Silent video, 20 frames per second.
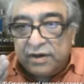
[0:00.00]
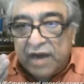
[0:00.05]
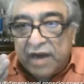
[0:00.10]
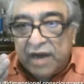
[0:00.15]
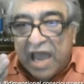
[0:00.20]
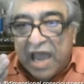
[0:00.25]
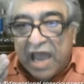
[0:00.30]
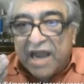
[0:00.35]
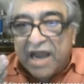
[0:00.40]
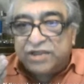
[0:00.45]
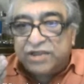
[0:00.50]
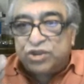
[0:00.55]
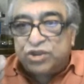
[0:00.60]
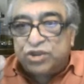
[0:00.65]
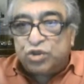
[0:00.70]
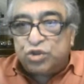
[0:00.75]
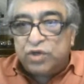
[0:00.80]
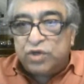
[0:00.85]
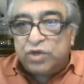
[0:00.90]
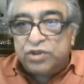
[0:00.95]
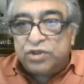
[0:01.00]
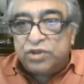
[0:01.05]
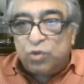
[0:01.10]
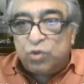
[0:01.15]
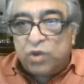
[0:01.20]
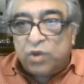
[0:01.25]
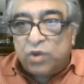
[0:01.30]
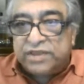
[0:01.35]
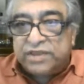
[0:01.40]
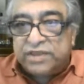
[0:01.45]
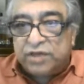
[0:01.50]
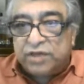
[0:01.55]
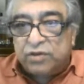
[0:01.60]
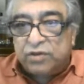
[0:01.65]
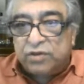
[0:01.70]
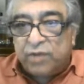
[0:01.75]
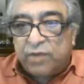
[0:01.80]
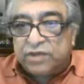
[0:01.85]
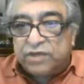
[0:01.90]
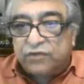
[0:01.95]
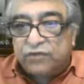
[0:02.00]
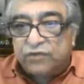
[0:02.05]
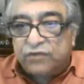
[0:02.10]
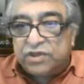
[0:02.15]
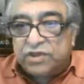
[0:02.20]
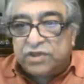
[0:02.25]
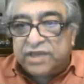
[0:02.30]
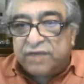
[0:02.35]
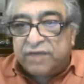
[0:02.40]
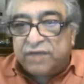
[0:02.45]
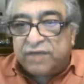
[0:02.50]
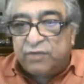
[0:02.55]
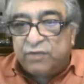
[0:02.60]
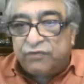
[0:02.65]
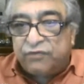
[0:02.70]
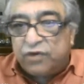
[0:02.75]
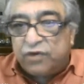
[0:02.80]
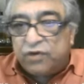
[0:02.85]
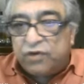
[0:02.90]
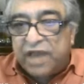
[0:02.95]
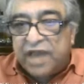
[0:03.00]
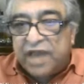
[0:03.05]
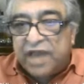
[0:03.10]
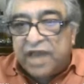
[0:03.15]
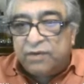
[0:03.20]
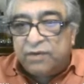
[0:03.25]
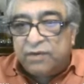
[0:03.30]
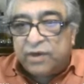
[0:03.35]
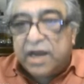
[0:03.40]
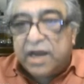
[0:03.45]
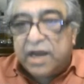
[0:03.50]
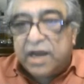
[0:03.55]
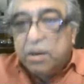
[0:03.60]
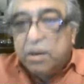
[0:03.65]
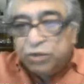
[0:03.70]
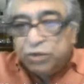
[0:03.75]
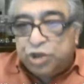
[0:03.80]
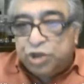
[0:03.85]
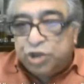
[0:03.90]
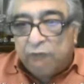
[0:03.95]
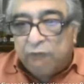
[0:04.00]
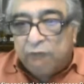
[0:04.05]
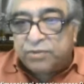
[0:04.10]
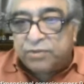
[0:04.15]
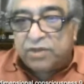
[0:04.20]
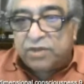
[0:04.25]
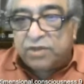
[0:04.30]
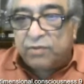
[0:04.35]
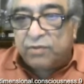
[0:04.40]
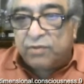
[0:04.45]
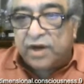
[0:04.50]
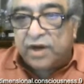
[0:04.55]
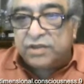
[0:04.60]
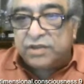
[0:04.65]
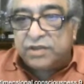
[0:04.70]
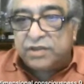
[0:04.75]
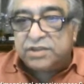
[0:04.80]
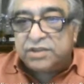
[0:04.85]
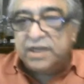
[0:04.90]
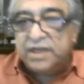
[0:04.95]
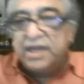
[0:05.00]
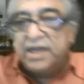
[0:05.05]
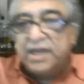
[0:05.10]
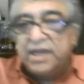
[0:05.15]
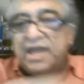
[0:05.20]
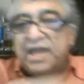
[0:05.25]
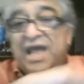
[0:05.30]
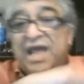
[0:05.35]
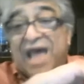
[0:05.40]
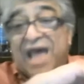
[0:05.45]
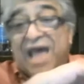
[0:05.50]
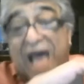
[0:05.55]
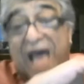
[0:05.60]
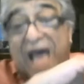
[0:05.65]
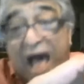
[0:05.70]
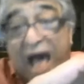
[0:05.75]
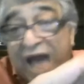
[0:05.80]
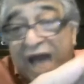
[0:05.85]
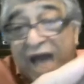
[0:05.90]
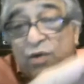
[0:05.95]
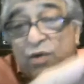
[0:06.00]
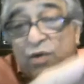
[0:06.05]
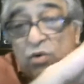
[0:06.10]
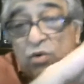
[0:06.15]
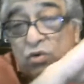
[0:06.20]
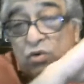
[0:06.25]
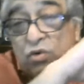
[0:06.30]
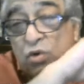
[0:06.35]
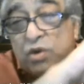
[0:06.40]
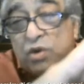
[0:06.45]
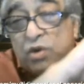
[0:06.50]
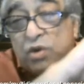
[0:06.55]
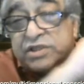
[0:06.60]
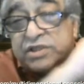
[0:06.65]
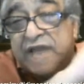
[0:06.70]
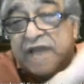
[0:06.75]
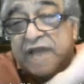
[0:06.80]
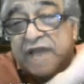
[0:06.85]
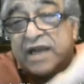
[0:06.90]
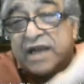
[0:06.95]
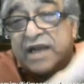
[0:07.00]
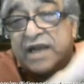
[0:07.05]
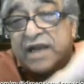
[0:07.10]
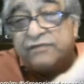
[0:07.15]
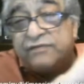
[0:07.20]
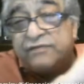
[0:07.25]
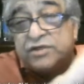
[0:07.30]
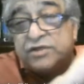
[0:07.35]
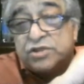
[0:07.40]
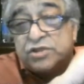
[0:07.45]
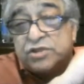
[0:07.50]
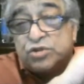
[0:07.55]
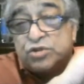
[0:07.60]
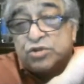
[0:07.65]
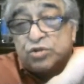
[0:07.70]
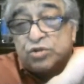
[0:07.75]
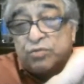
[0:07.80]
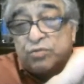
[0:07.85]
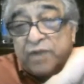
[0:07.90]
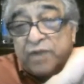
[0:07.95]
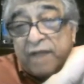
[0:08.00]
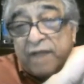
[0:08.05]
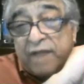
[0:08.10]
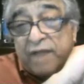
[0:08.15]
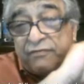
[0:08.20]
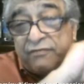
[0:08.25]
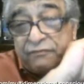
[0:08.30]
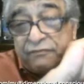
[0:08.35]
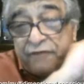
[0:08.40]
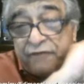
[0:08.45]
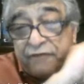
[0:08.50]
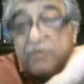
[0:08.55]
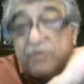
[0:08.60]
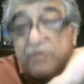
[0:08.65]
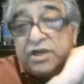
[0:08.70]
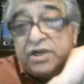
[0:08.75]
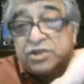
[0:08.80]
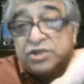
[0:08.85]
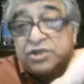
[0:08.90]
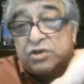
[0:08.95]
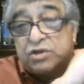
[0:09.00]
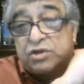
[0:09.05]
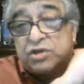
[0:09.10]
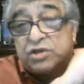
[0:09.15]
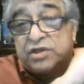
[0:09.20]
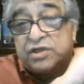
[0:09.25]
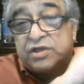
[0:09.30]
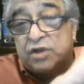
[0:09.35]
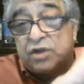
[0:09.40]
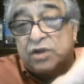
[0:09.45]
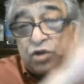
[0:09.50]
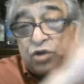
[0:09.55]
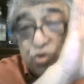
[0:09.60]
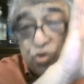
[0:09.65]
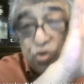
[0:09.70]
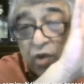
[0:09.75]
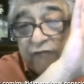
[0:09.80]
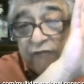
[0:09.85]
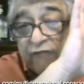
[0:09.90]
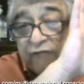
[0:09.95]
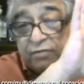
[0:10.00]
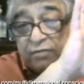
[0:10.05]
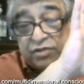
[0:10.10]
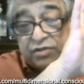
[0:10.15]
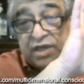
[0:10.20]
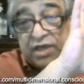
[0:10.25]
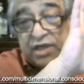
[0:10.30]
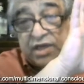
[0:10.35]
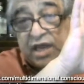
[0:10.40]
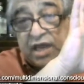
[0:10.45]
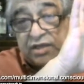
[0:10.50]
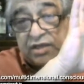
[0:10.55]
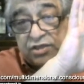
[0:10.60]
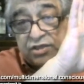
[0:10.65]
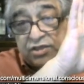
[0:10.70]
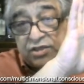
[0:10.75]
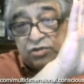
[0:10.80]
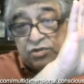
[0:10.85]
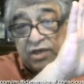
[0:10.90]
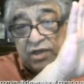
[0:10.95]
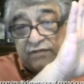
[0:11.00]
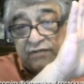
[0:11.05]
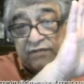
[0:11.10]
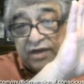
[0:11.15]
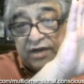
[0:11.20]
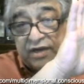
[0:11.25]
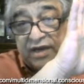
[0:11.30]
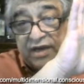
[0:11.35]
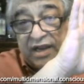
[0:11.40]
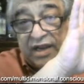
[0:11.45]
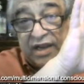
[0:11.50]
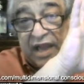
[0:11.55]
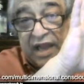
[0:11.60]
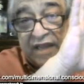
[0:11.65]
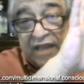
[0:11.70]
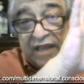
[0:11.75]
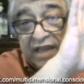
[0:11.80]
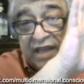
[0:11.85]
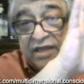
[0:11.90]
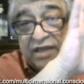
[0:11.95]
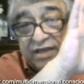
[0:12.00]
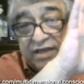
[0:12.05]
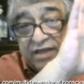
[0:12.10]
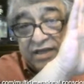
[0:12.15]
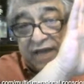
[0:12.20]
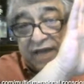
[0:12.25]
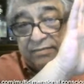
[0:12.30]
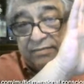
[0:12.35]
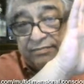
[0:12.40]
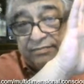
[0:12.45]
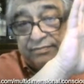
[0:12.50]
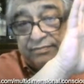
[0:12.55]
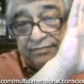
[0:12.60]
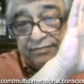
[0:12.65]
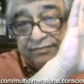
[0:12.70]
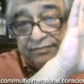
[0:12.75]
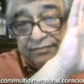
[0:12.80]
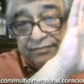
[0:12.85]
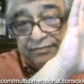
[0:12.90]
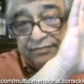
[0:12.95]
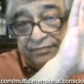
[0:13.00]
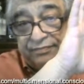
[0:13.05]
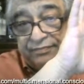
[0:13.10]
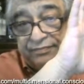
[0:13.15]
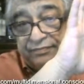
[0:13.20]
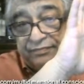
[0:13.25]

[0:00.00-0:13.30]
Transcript: And as soon as you're 110 to the 42nd before anywhere there, jump somewhere else. I don't know exactly if this is true, but I'm fairly certain there are 12 personalities you live in at any time. Okay.